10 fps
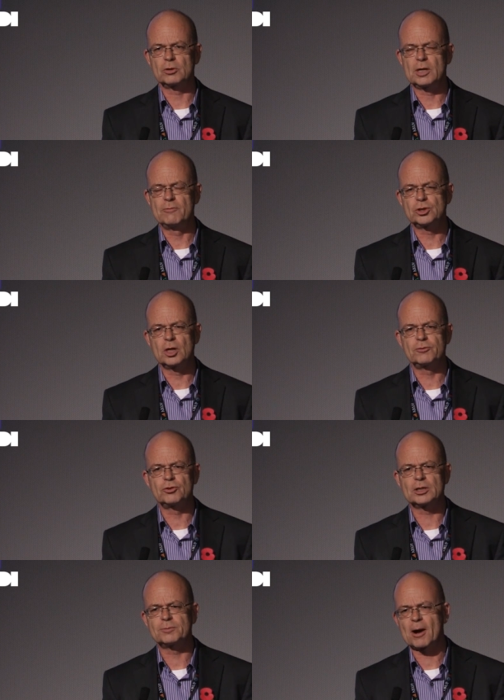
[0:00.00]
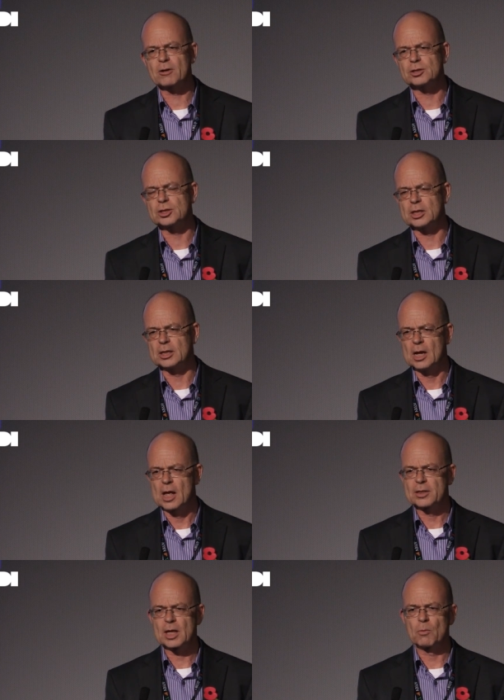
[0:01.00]
return for transparency,
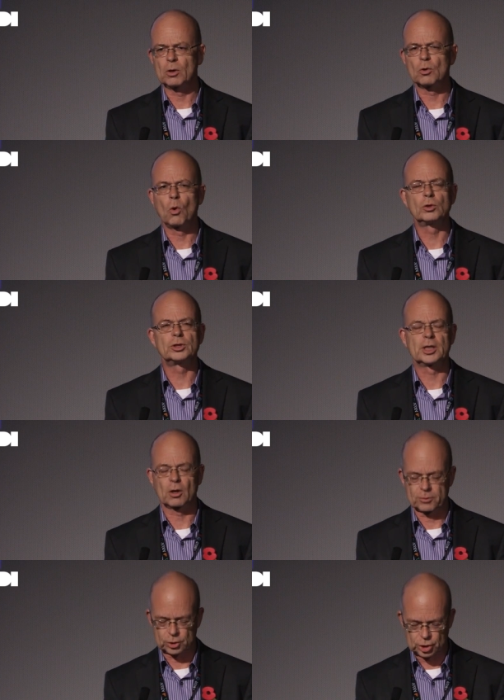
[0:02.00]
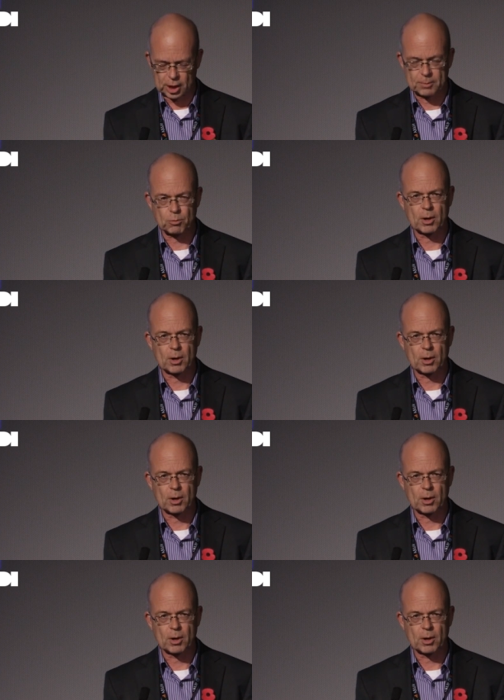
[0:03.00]
they want auditing on the cheap,